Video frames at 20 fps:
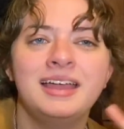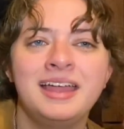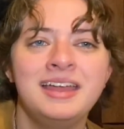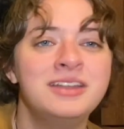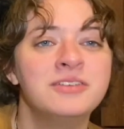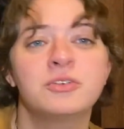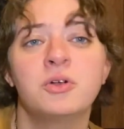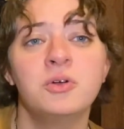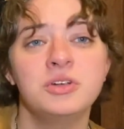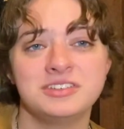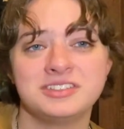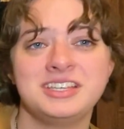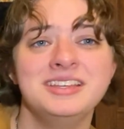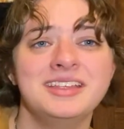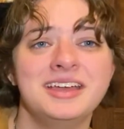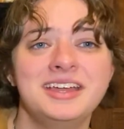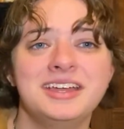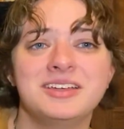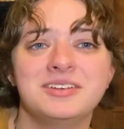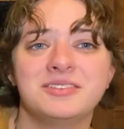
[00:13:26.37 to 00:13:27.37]
And of course he
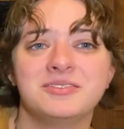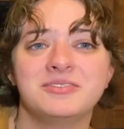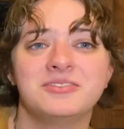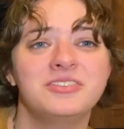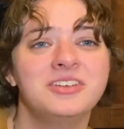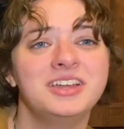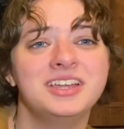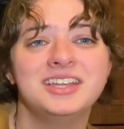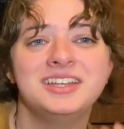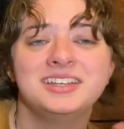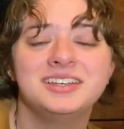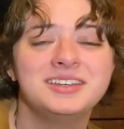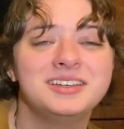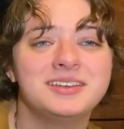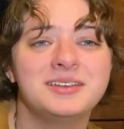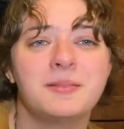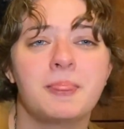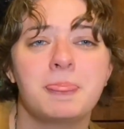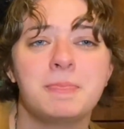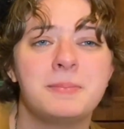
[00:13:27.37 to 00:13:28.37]
like
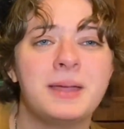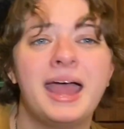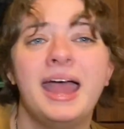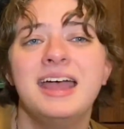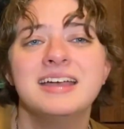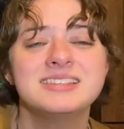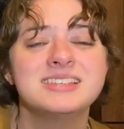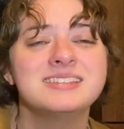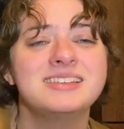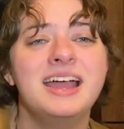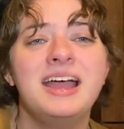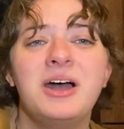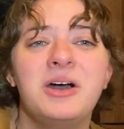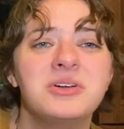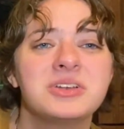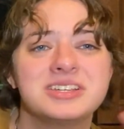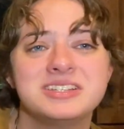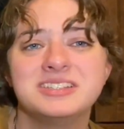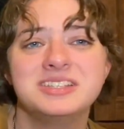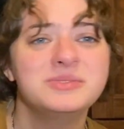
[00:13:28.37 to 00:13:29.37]
fucking passes
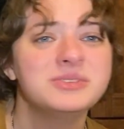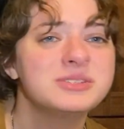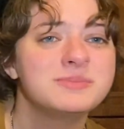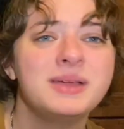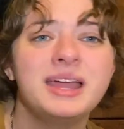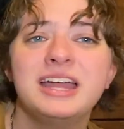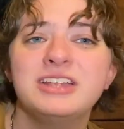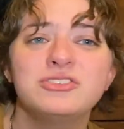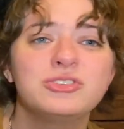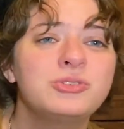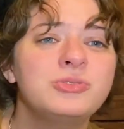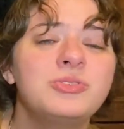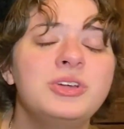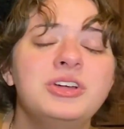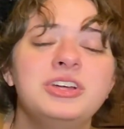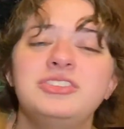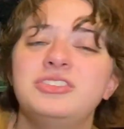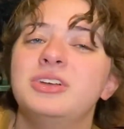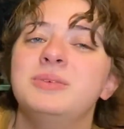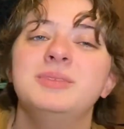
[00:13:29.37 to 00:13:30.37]
out because it was magical fairy.